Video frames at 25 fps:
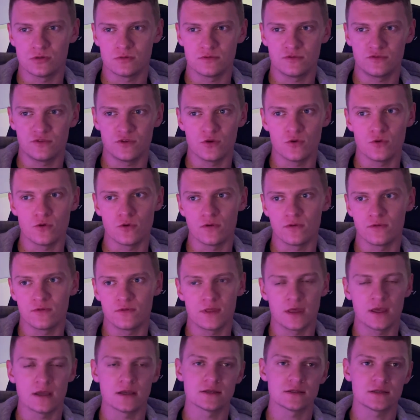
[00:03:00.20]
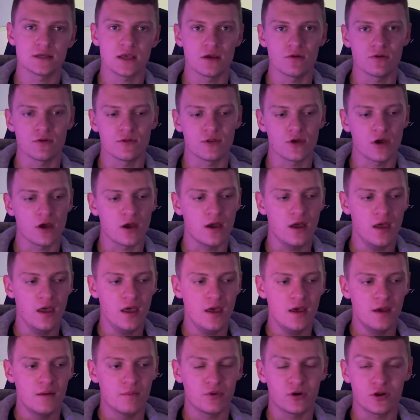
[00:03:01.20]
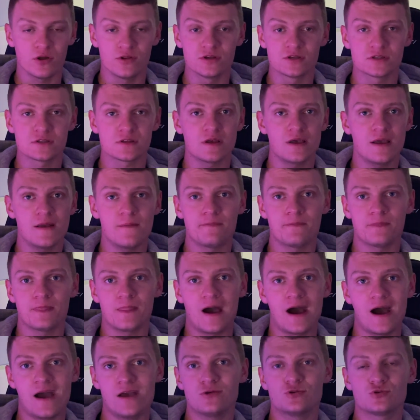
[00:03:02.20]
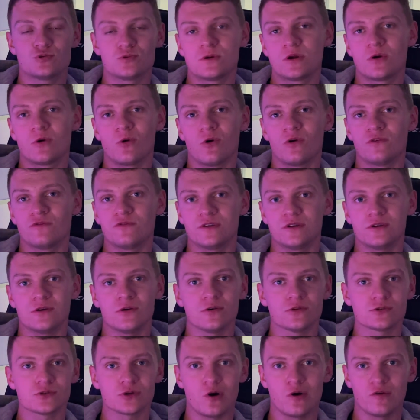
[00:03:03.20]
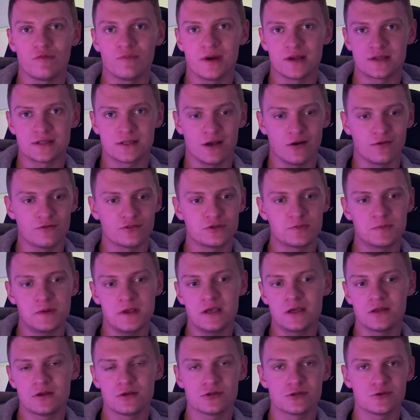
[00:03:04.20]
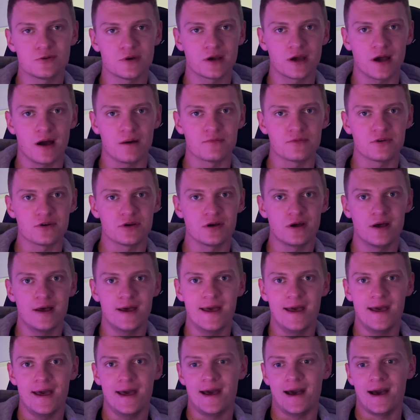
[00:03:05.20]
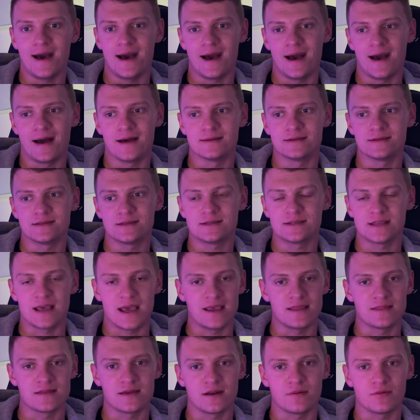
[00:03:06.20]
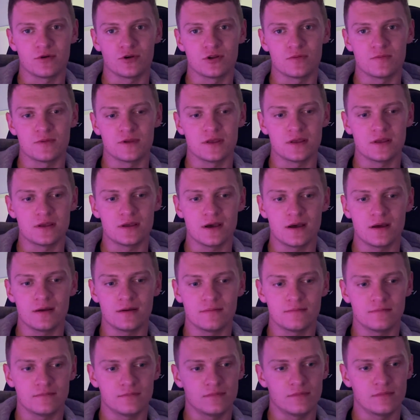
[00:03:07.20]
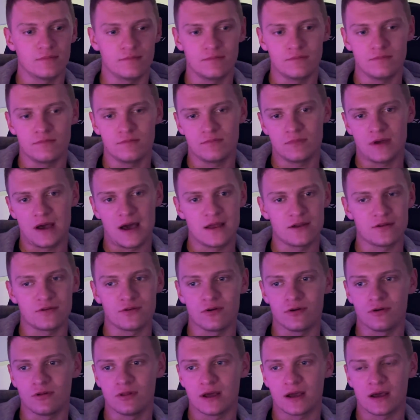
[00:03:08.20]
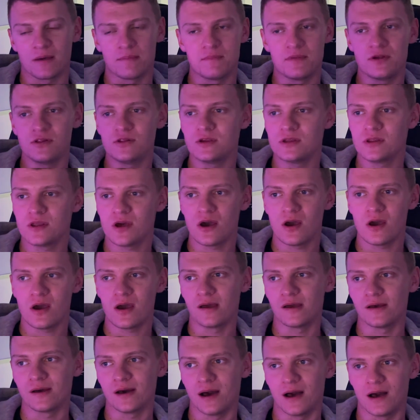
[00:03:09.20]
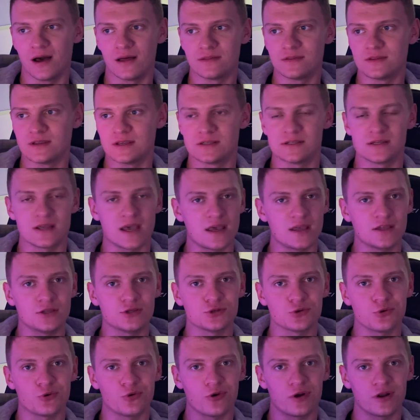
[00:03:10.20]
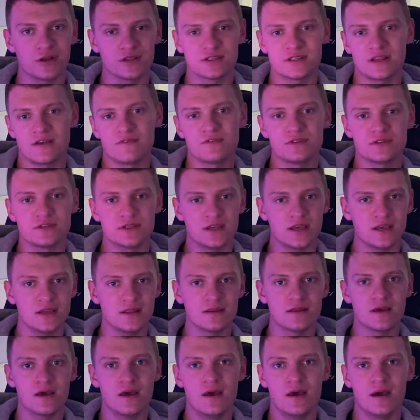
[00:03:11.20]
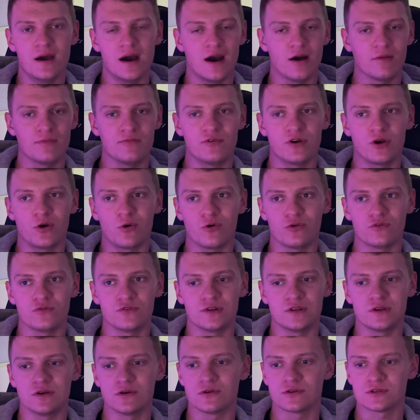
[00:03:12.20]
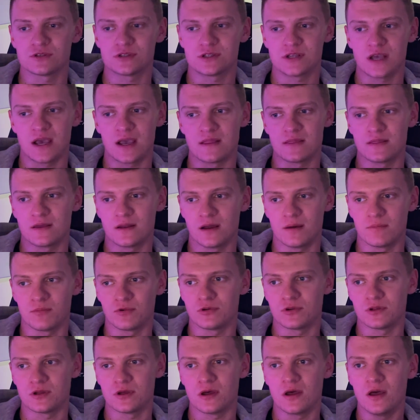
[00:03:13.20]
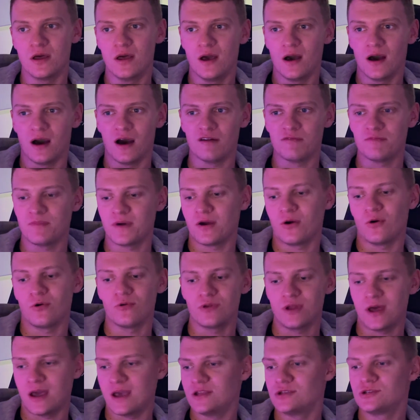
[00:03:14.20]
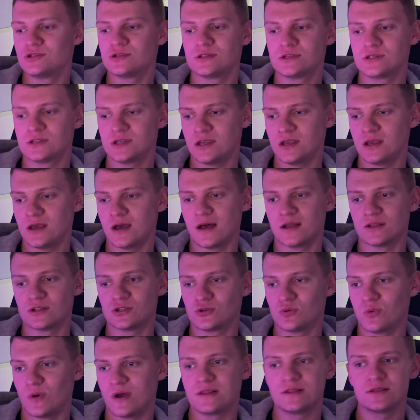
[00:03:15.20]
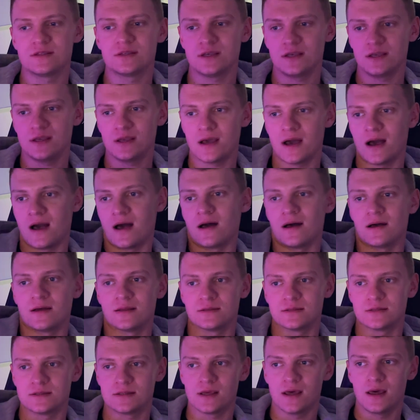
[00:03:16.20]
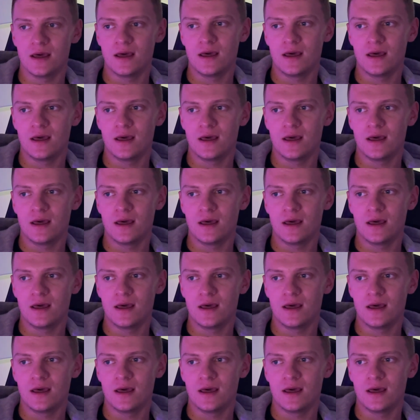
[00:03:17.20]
few things here and there. But honestly, I used to record videos of myself speaking into a camera and saying that I'm going to be, I don't know, like a millionaire at this age, or at 17, I'd record videos saying that I'm going to have my own agency at 20 and